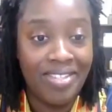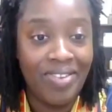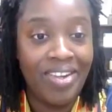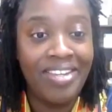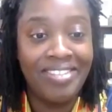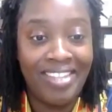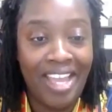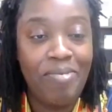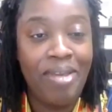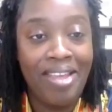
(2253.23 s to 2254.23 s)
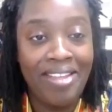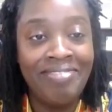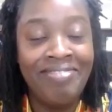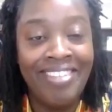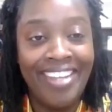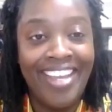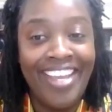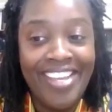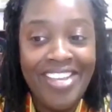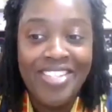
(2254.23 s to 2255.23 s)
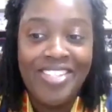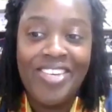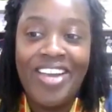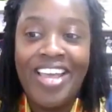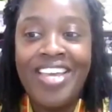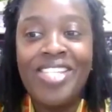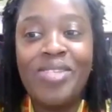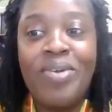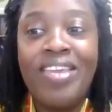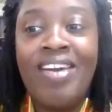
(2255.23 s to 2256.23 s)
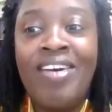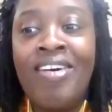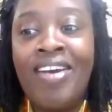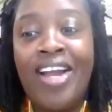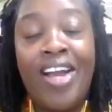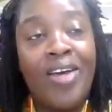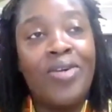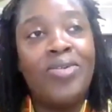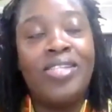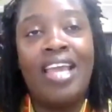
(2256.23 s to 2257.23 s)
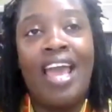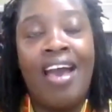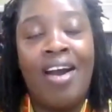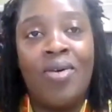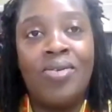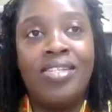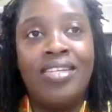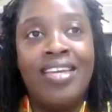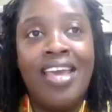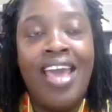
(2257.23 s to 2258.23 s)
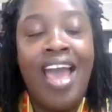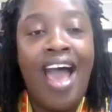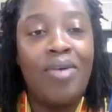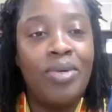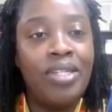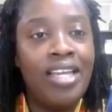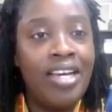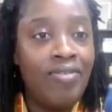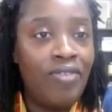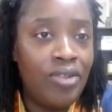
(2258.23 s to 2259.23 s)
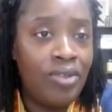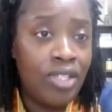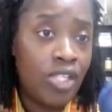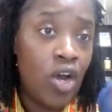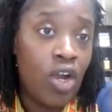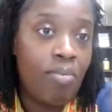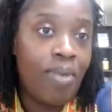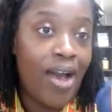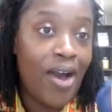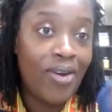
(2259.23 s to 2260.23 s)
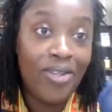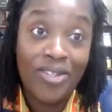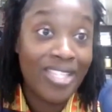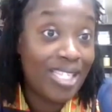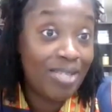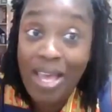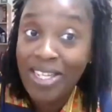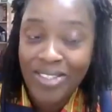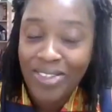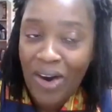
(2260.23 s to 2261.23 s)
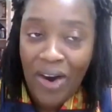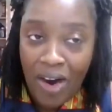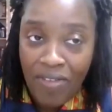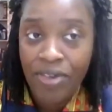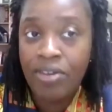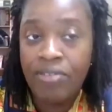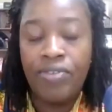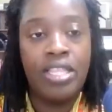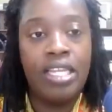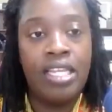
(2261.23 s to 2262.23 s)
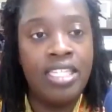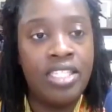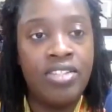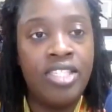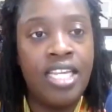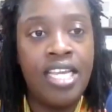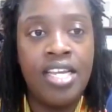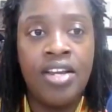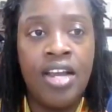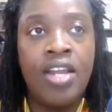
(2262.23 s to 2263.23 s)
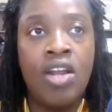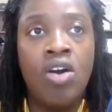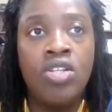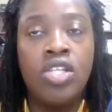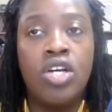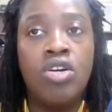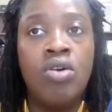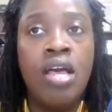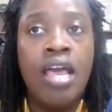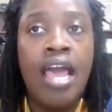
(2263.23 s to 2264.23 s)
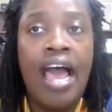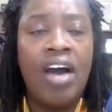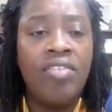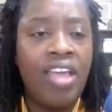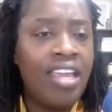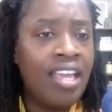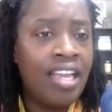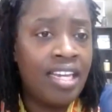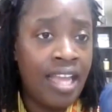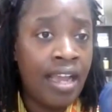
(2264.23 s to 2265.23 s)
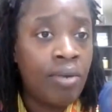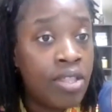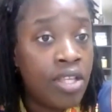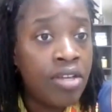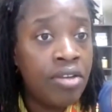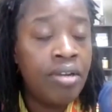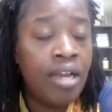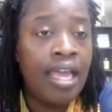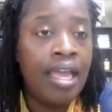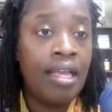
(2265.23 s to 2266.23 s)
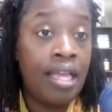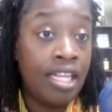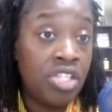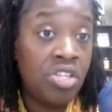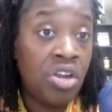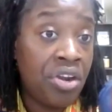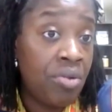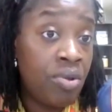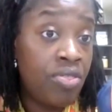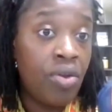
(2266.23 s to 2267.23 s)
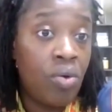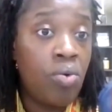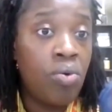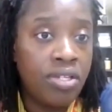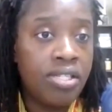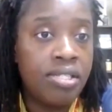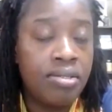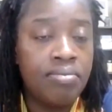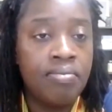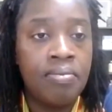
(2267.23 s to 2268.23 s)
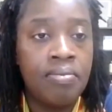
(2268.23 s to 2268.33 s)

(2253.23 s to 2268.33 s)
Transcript: That's right. Amen. So as we are closing out, I would love for you to talk about your special offer for the listeners here and also how they can connect with you and get started with your course.